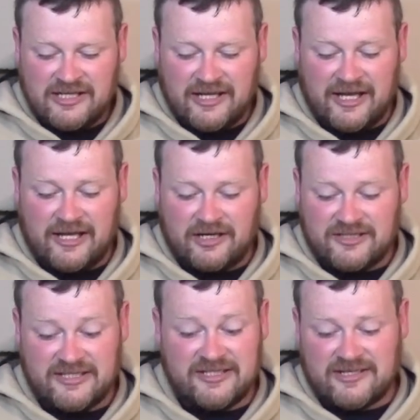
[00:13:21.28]

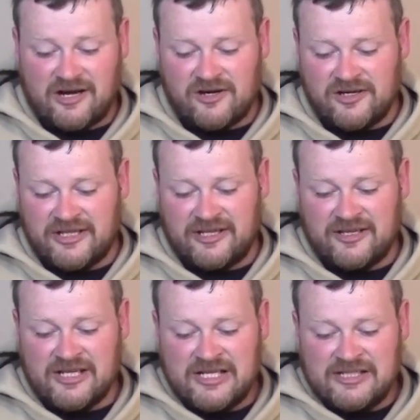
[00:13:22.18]
because it is harder than
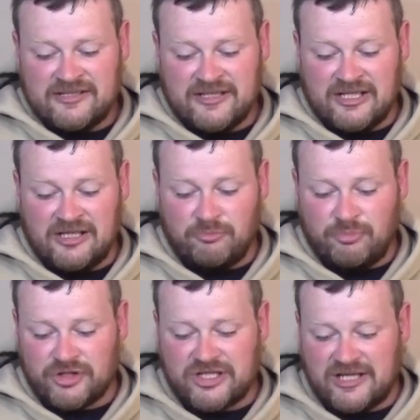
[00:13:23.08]
it. The little
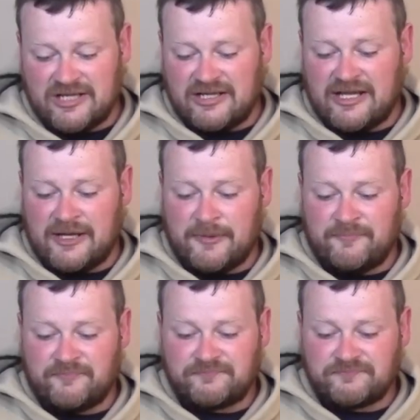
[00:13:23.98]
bushing,
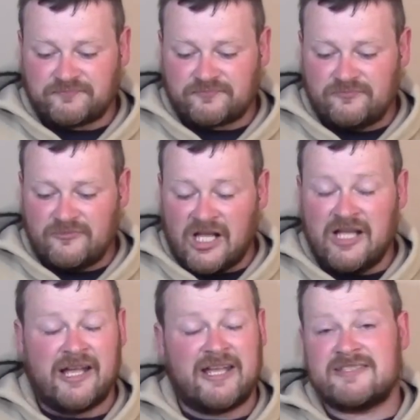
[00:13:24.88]
I
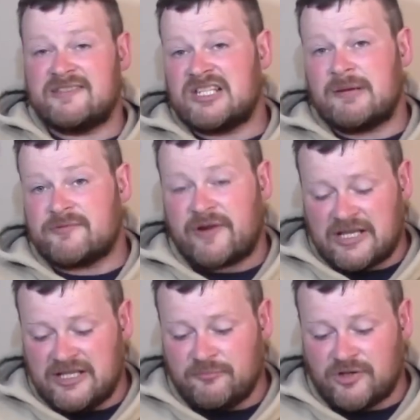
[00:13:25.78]
guess it stops
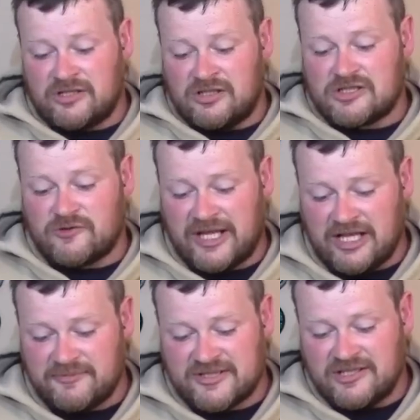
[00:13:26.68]
rattling, but it also
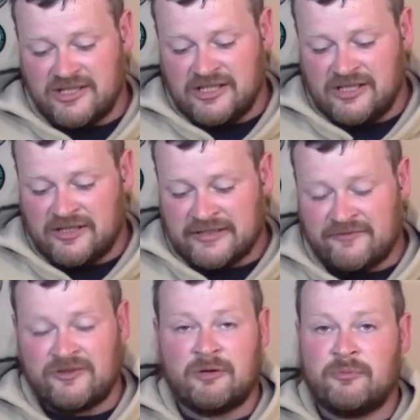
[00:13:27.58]
helps
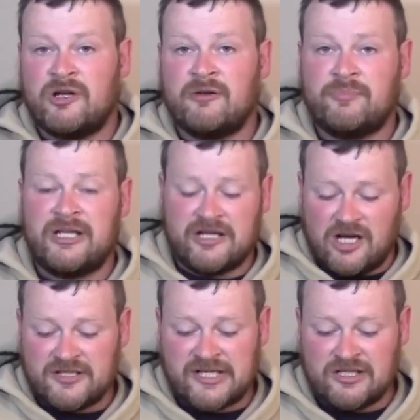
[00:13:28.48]
giving a complete
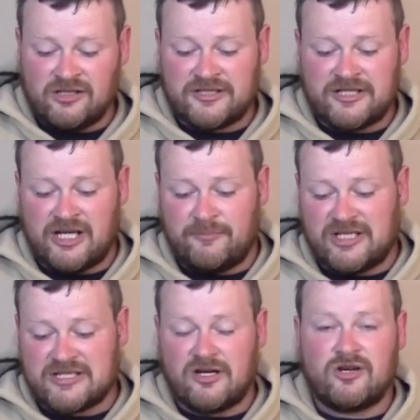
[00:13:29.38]
contact all the time,
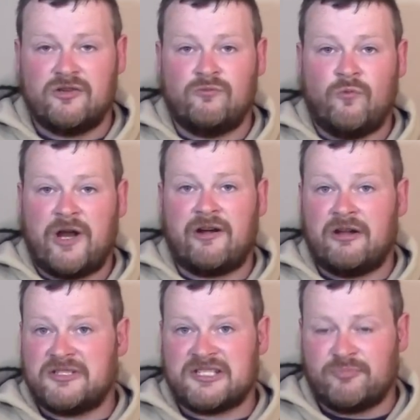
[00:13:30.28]
and it's not going to wear
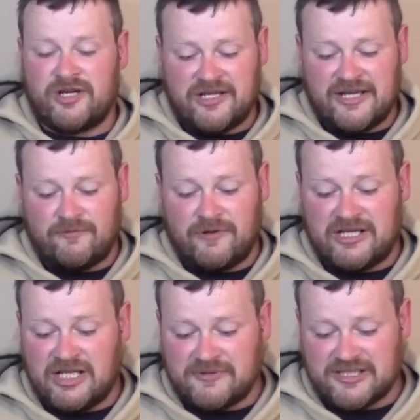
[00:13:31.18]
out the spring in any way.
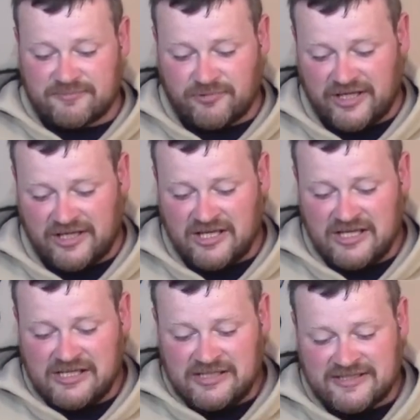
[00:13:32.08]
It helps the spring.
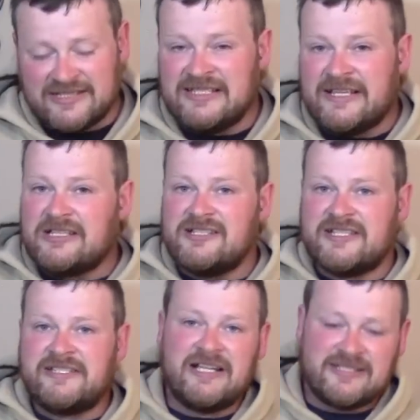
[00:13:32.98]
It's little
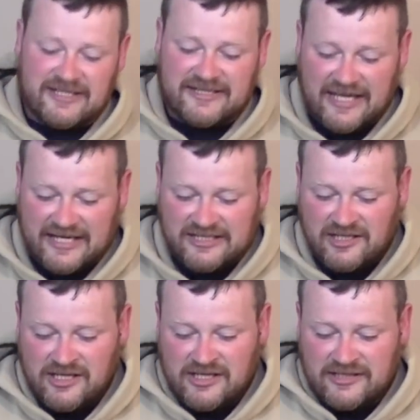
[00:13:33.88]
details like that
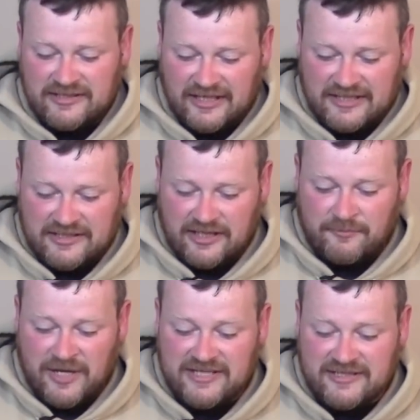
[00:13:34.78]

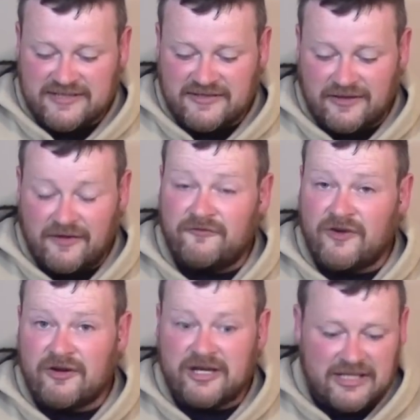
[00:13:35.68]
that makes this a
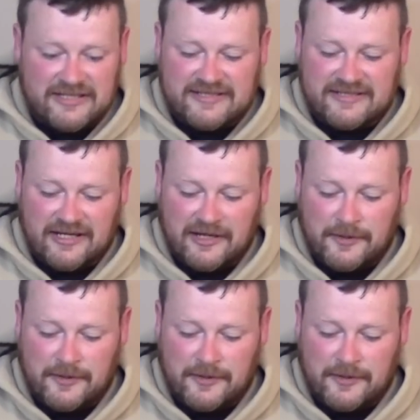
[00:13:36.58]
very nice